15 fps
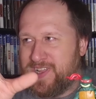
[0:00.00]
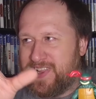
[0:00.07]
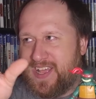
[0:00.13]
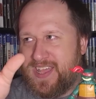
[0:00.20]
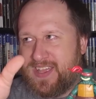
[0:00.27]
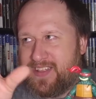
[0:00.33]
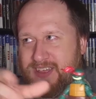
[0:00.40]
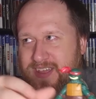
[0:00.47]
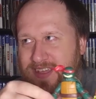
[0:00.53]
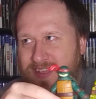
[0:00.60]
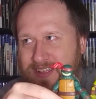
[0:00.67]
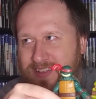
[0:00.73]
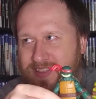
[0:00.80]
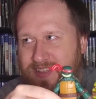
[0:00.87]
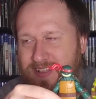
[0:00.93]
like
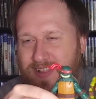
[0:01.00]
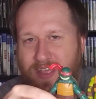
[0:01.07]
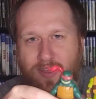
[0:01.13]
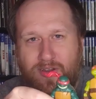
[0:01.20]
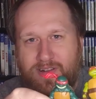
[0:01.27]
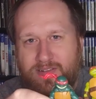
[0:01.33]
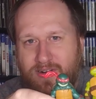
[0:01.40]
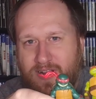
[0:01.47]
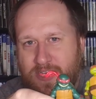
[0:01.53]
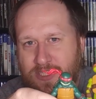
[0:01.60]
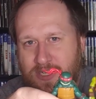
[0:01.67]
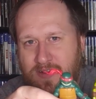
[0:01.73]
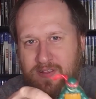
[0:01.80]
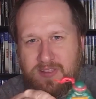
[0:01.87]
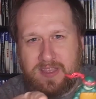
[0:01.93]
the like
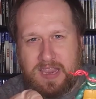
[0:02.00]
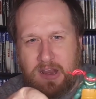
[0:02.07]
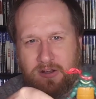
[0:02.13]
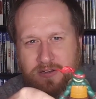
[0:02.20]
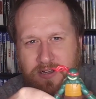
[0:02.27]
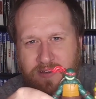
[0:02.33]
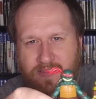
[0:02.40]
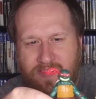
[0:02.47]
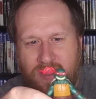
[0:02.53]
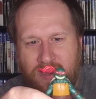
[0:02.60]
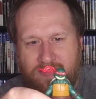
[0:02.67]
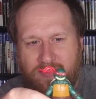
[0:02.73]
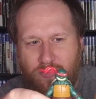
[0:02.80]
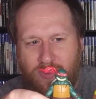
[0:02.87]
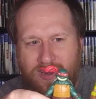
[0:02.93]
alteration to the character
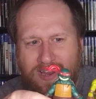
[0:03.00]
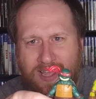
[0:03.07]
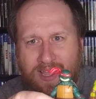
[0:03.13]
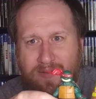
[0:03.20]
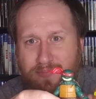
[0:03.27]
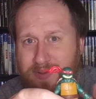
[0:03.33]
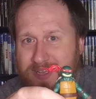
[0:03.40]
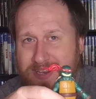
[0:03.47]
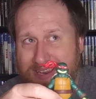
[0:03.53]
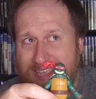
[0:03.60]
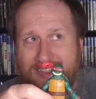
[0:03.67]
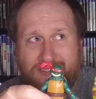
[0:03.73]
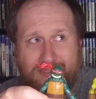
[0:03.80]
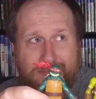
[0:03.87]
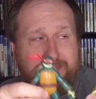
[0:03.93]
designs and whatnot, but
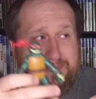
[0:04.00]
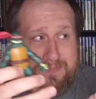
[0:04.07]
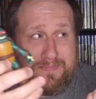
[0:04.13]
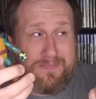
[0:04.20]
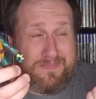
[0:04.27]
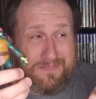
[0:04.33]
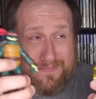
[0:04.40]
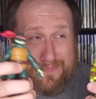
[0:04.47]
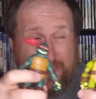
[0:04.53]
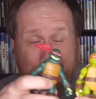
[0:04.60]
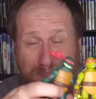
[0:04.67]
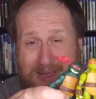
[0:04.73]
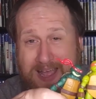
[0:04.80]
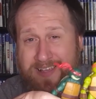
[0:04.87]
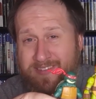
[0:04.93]
it's
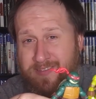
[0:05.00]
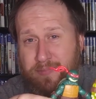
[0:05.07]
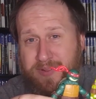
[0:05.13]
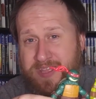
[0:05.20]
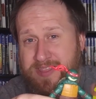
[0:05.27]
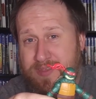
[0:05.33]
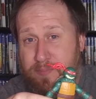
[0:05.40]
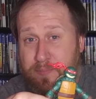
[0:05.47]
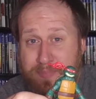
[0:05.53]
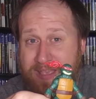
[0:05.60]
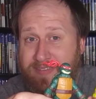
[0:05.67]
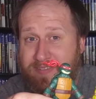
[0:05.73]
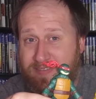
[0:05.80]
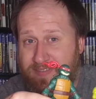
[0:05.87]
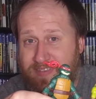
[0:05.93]
possibly the
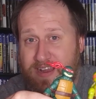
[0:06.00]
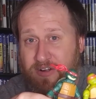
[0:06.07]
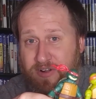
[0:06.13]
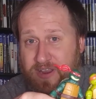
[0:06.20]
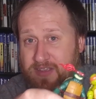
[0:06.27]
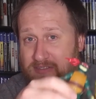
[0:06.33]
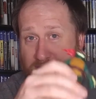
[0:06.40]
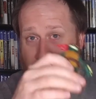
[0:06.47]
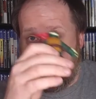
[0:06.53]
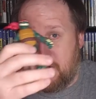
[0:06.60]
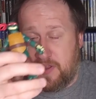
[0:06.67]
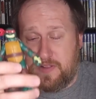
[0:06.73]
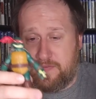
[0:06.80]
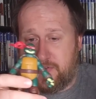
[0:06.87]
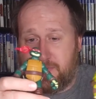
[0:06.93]
best series of
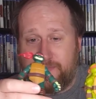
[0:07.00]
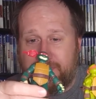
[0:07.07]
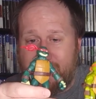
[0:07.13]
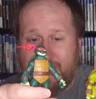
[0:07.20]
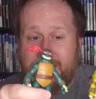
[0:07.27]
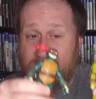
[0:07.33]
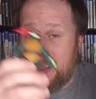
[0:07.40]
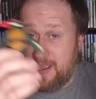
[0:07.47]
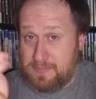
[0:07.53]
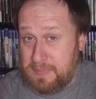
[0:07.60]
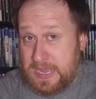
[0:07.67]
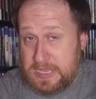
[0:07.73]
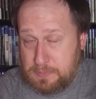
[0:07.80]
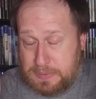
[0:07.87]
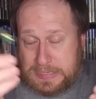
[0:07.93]
all of them, in
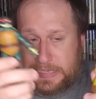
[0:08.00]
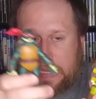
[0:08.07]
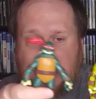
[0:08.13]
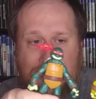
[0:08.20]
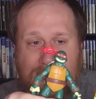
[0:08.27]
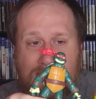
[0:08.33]
my opinion.